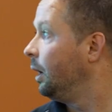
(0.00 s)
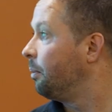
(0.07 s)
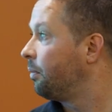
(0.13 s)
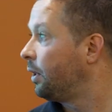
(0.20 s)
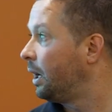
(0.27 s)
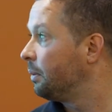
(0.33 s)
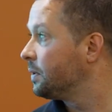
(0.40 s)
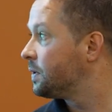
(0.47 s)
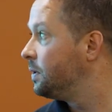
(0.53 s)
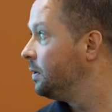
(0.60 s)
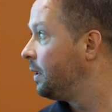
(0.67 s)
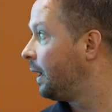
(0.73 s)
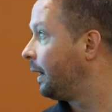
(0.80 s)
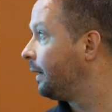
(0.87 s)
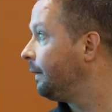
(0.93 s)
I promise
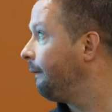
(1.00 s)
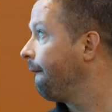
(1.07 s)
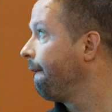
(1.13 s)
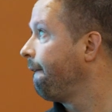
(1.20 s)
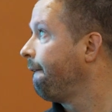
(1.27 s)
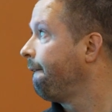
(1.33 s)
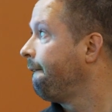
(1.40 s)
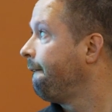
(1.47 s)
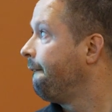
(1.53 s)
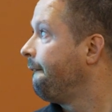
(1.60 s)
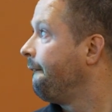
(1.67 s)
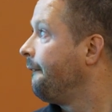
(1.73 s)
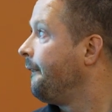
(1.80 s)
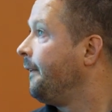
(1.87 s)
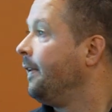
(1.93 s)
you that.
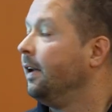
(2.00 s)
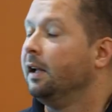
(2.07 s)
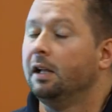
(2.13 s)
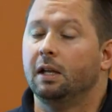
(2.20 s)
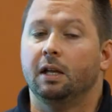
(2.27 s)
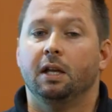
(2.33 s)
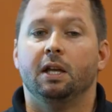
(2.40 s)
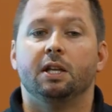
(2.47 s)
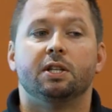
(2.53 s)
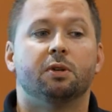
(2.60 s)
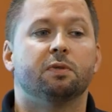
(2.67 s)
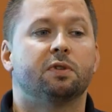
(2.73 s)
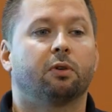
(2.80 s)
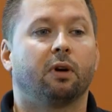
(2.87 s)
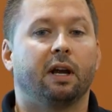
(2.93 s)

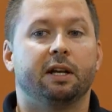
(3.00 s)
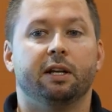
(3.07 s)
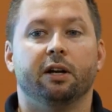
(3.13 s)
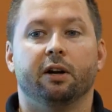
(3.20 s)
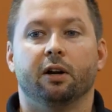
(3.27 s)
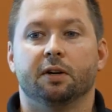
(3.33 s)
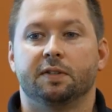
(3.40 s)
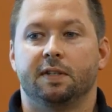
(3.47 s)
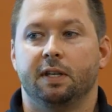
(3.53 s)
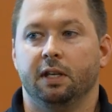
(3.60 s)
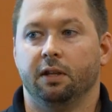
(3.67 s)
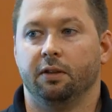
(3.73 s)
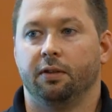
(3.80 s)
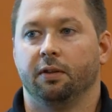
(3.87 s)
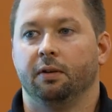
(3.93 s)
She was grinding her
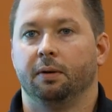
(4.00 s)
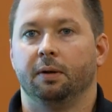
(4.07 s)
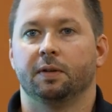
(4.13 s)
teeth.